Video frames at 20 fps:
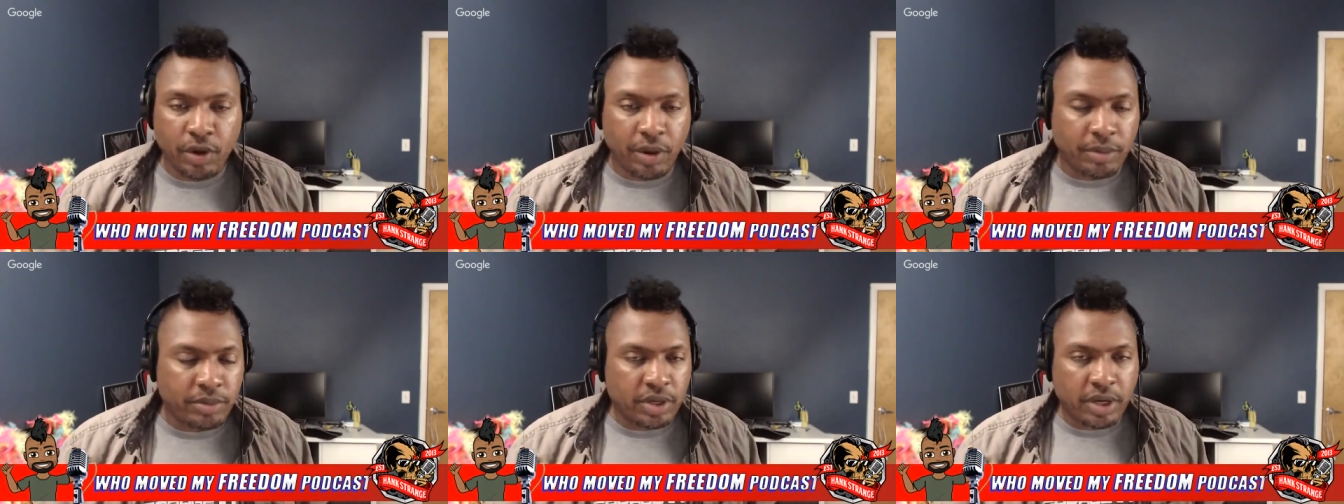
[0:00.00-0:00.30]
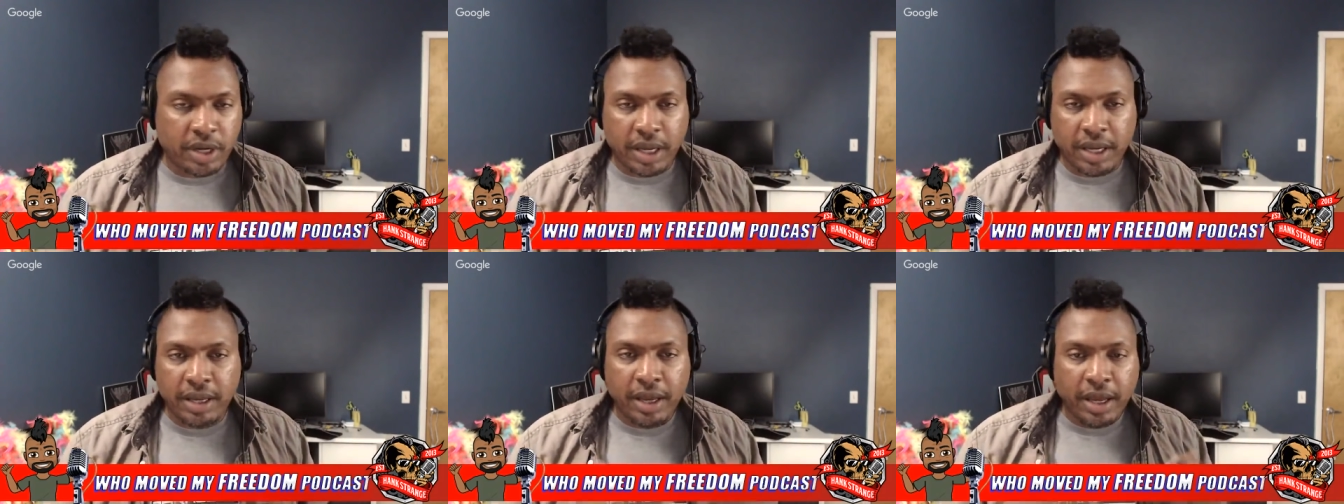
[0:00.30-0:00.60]
I'm
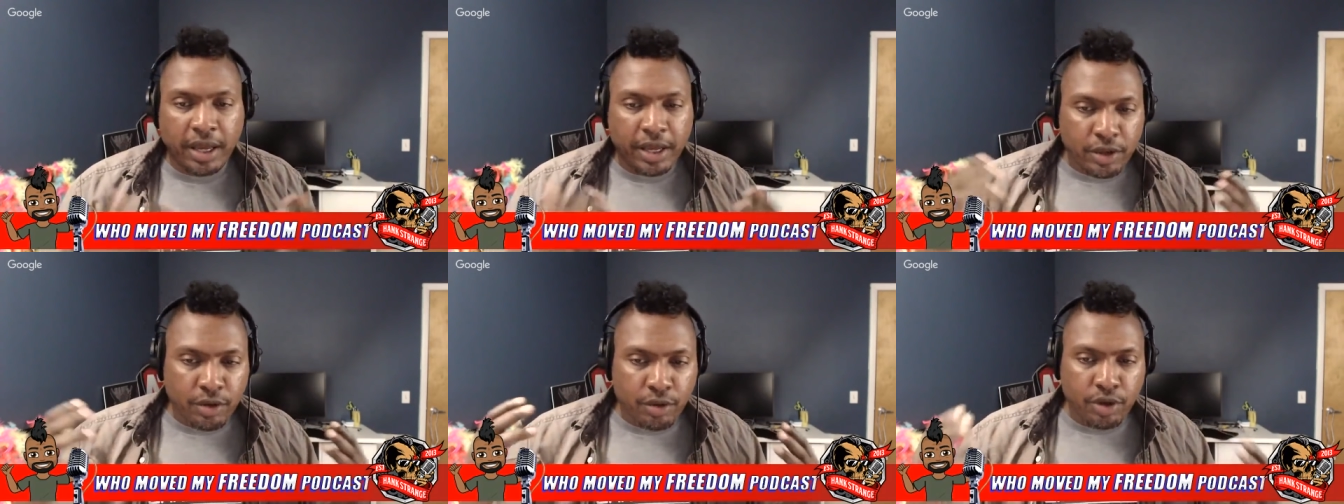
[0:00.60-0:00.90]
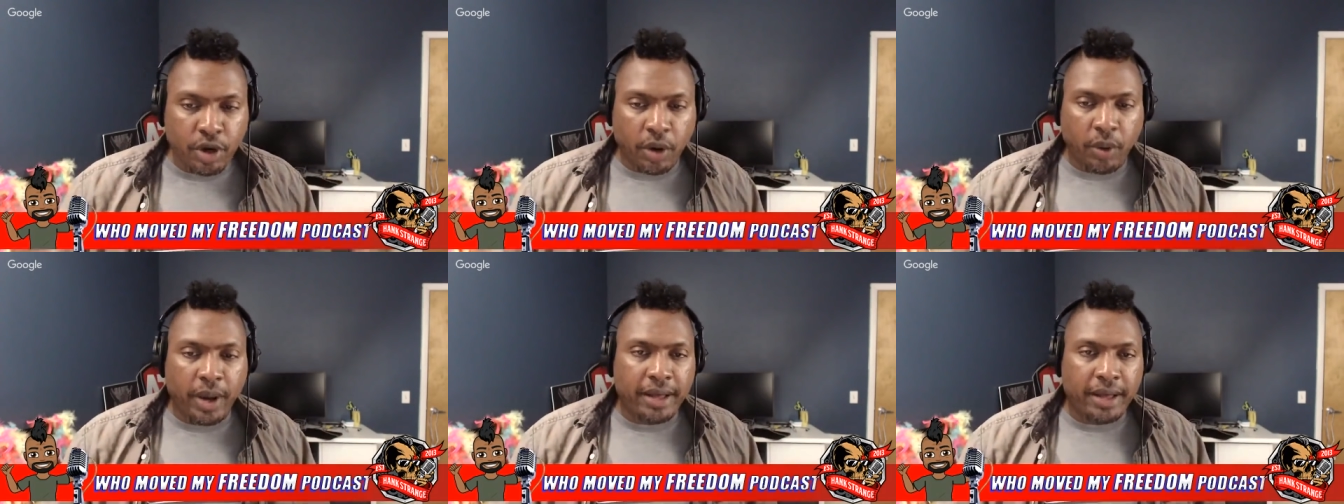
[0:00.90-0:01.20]
talking you
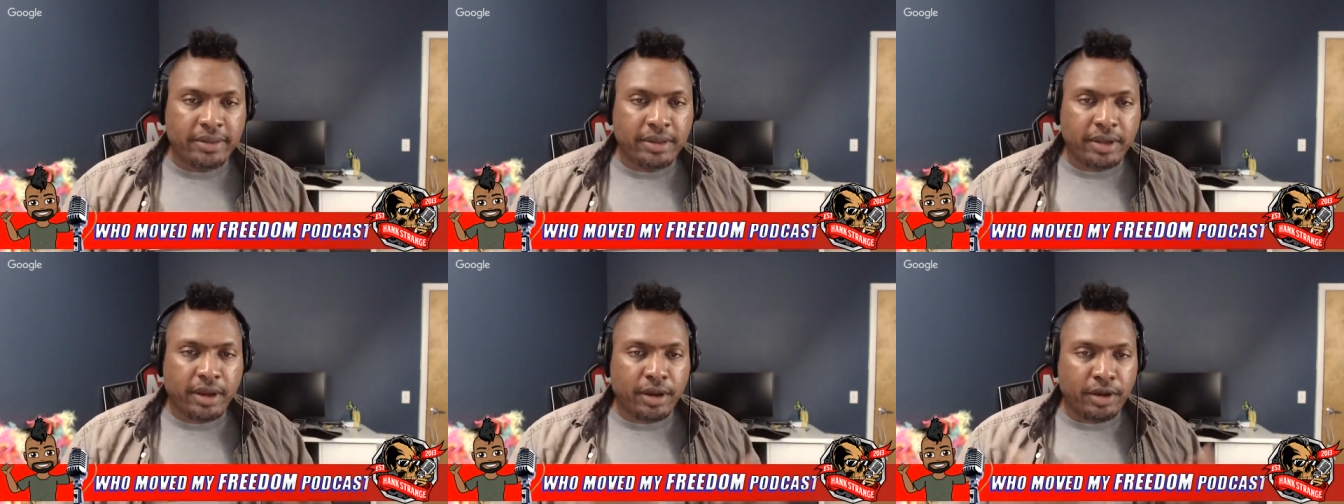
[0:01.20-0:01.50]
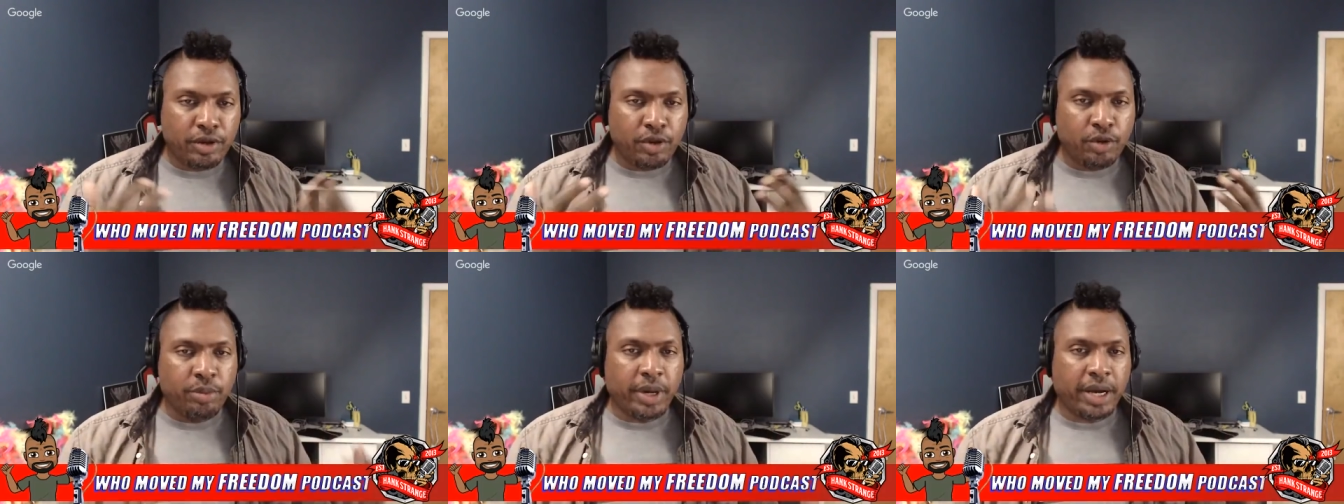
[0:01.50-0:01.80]
go out there
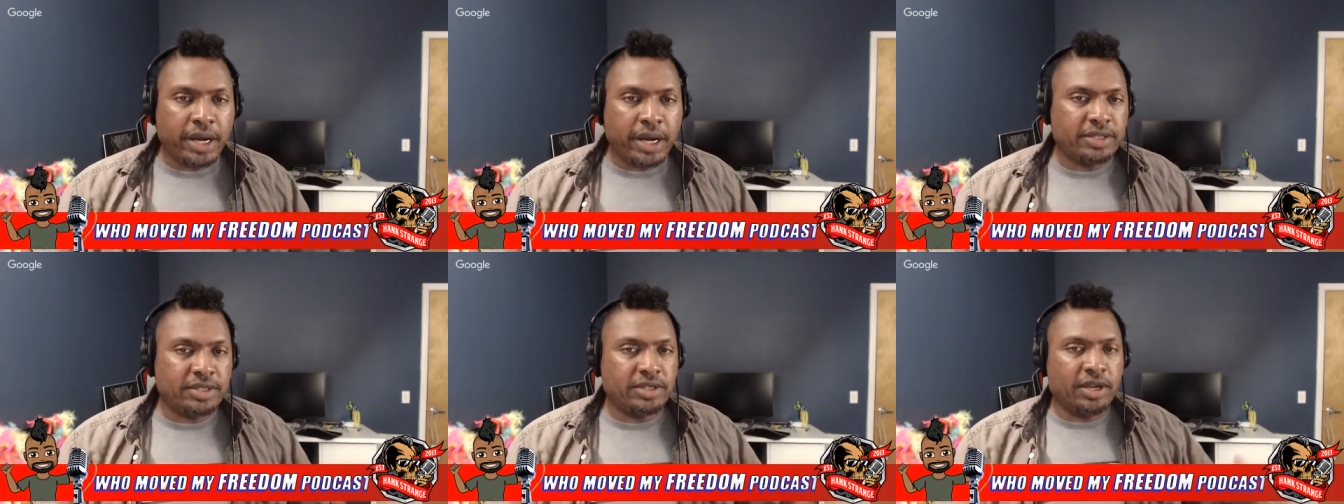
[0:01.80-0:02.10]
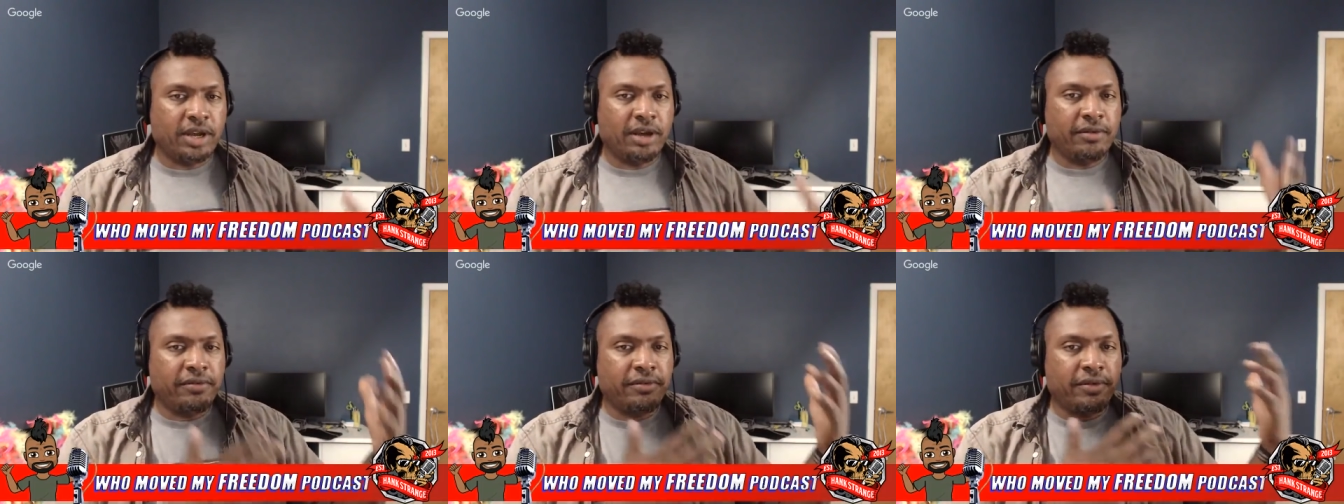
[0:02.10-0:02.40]
and you buy
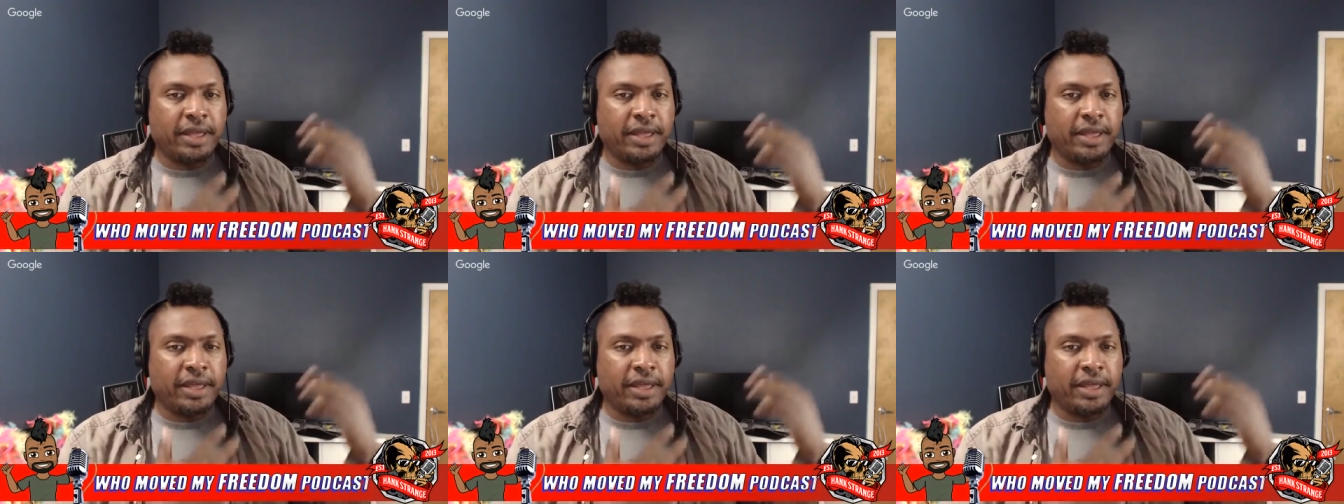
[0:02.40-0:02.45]
stuff,